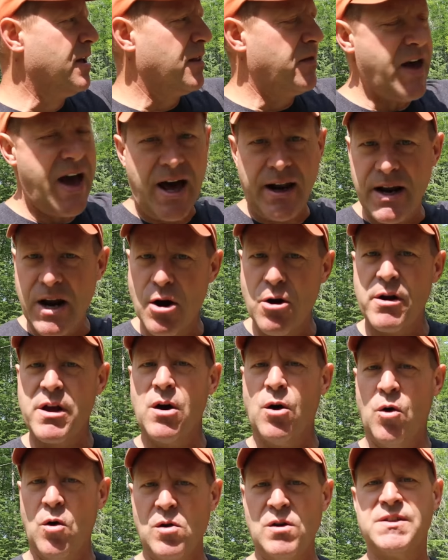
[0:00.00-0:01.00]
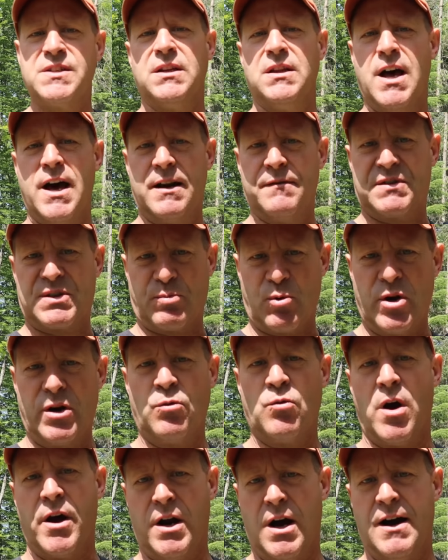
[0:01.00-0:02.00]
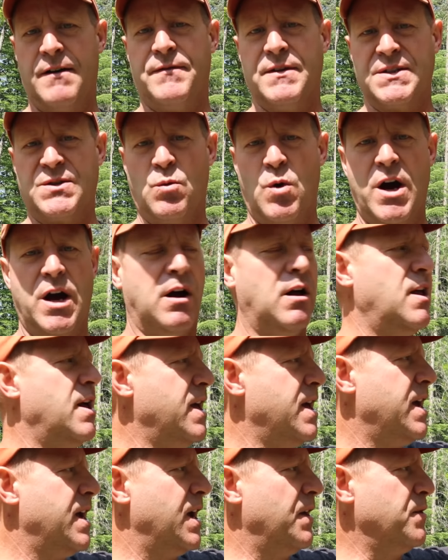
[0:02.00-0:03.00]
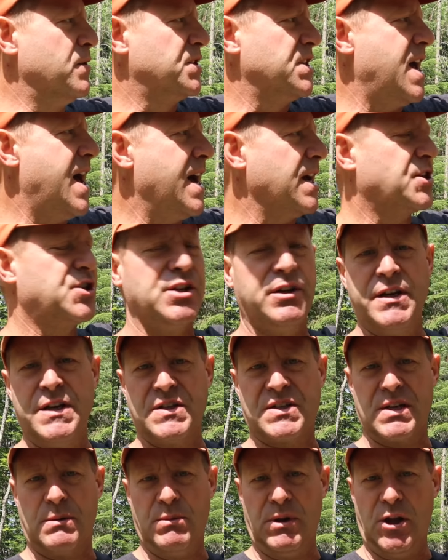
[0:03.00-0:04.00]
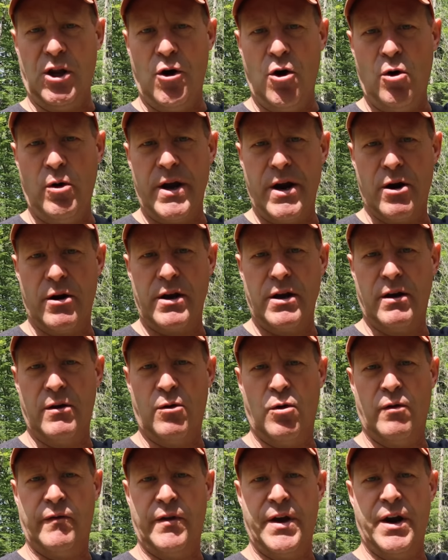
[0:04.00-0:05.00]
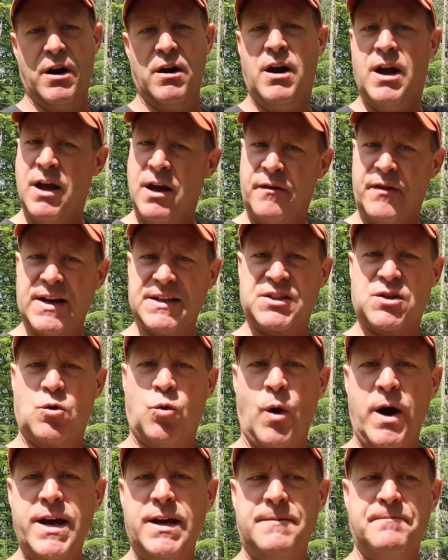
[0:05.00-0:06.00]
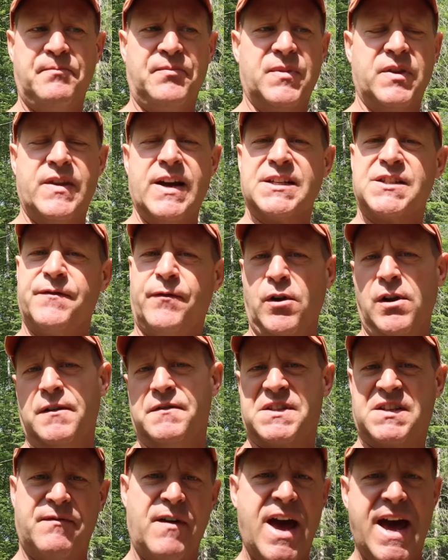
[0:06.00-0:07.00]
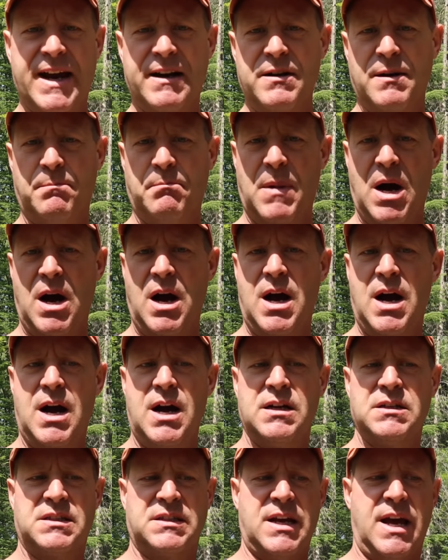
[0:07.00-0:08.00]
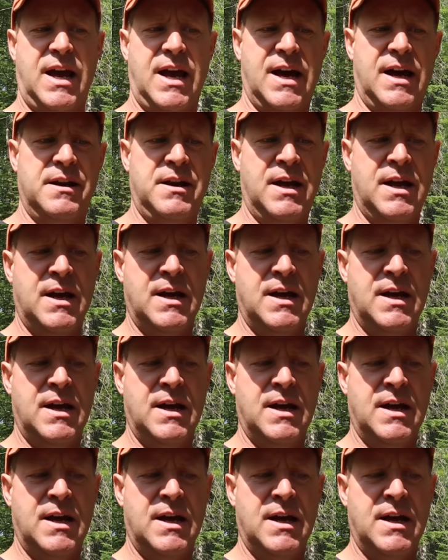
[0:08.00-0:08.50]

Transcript: that area holds a lot of spring runoff as well. And there's actually some low area over there that's full of sphagnum moss, and